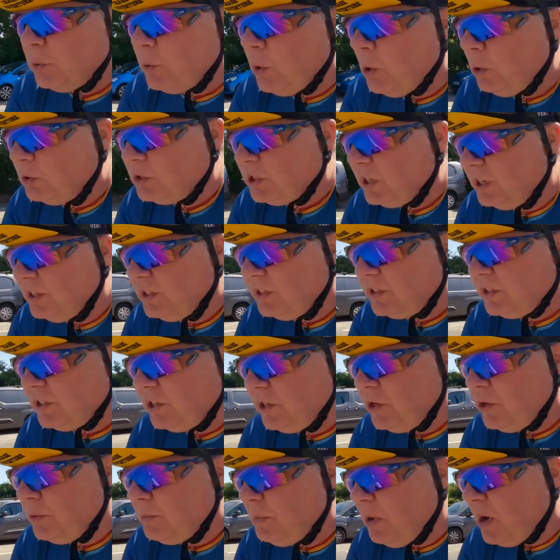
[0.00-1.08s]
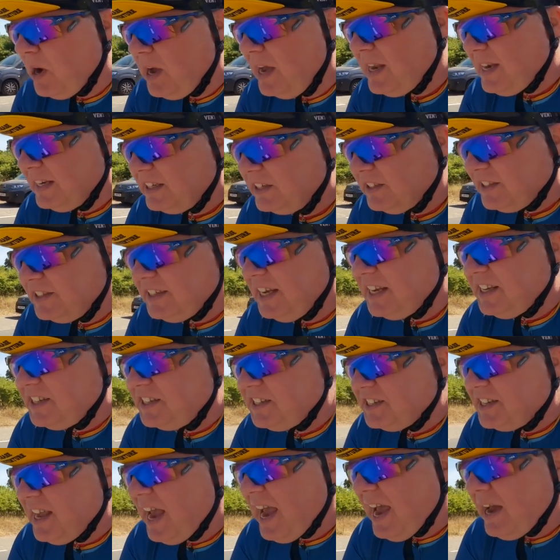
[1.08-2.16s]
Alton to my little
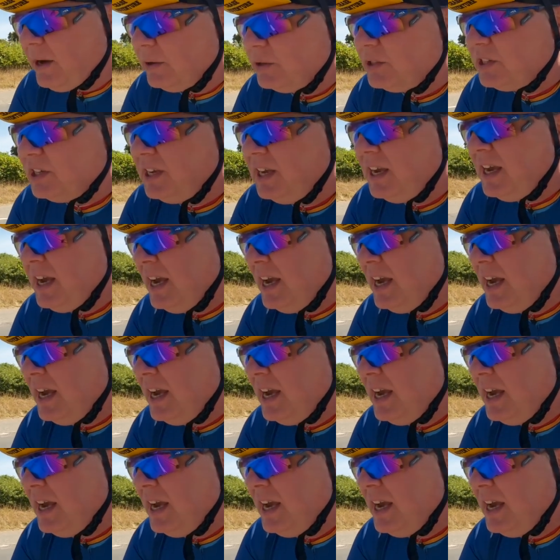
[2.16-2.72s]
sister's house